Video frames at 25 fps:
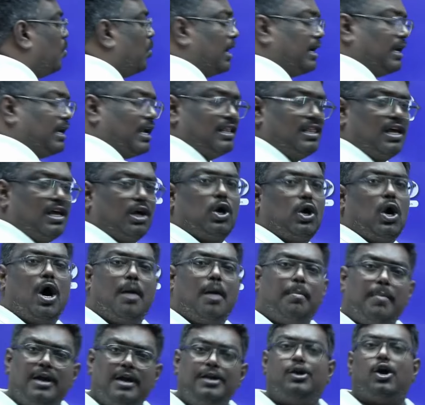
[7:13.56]
are the
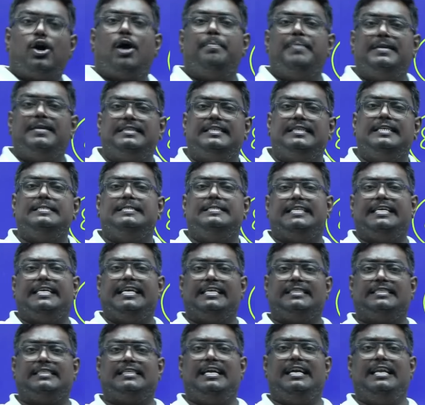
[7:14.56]
common topics in CS
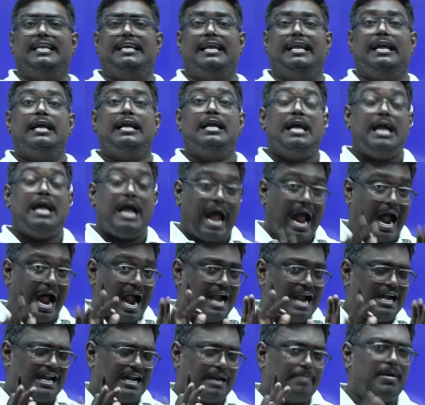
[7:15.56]
and DA. And
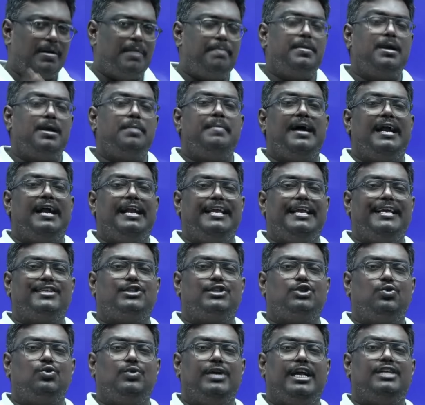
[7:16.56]
remember, my dear
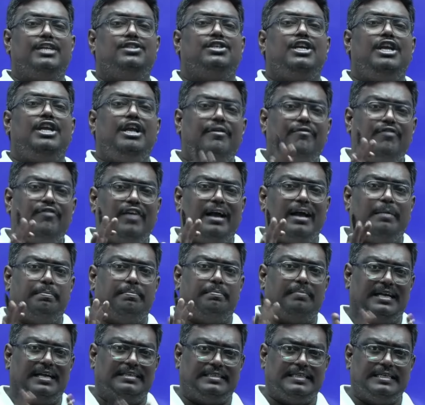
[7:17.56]
students, my
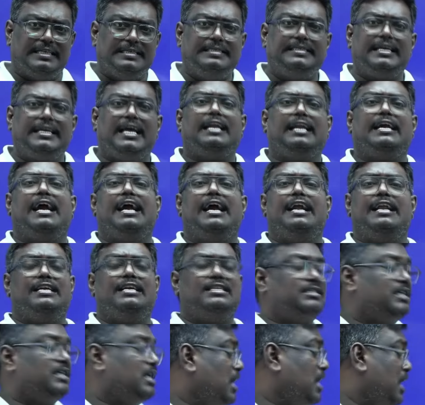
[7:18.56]
sincere guidance,
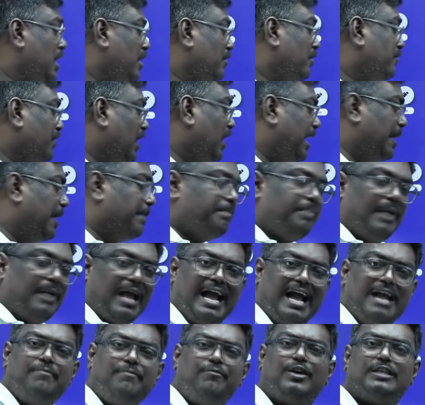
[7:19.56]
if you are
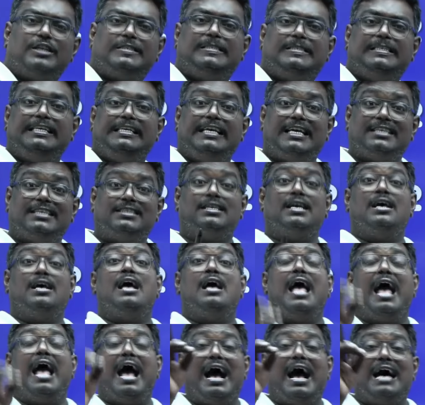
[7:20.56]
applying for CS
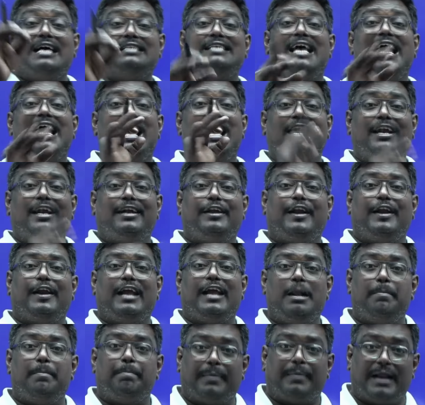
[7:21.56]
as an electrical
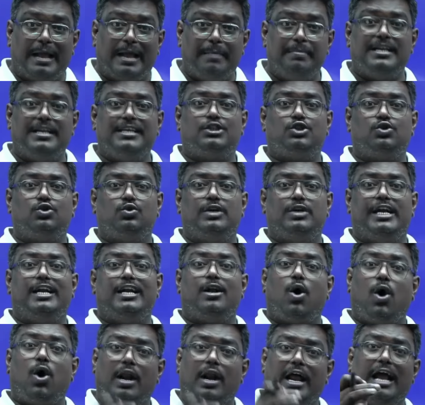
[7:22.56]
primary student
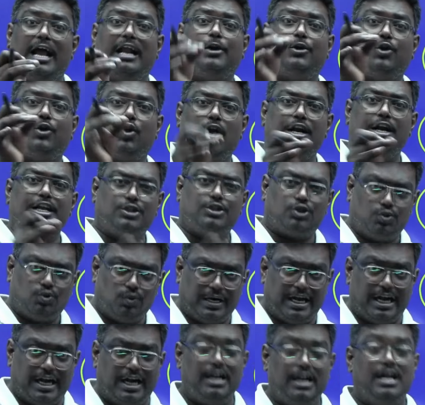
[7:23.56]
or an electronic
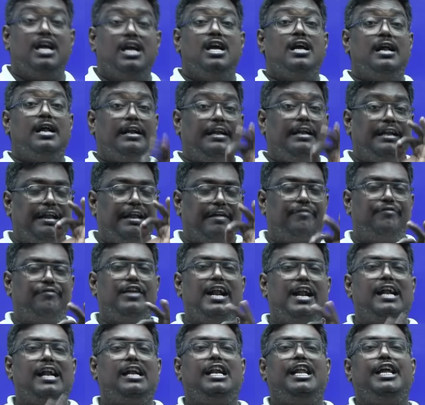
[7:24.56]
student,
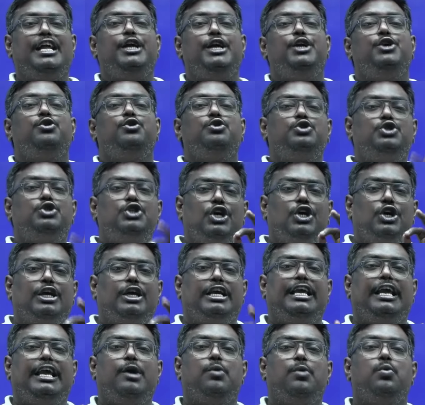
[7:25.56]
definitely you should
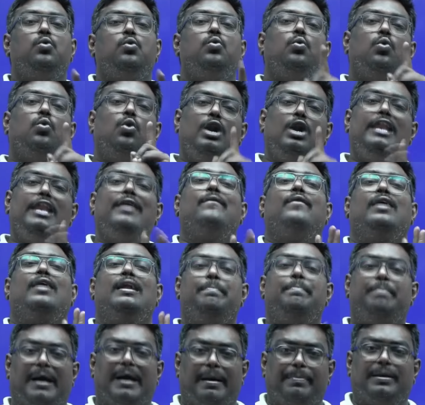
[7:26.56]
give only one
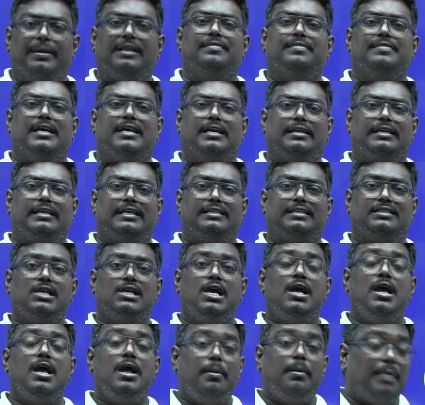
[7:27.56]
paper in that case.
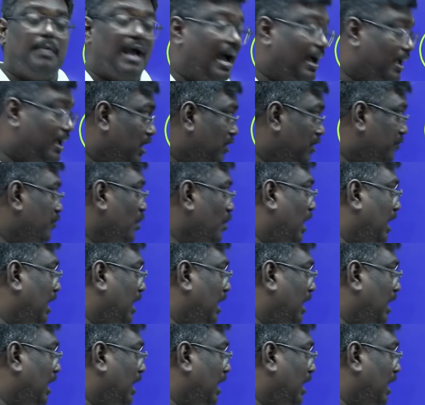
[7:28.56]
If you are